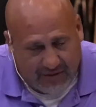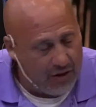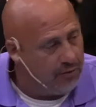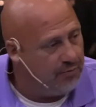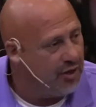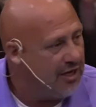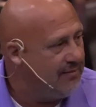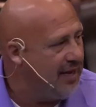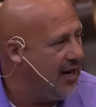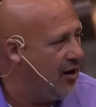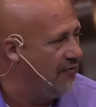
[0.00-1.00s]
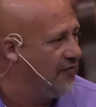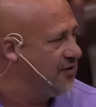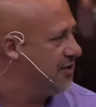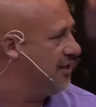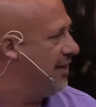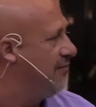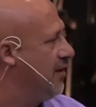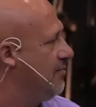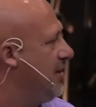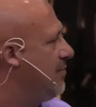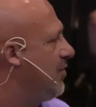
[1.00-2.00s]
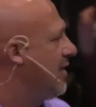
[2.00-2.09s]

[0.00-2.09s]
a little book in my office that when people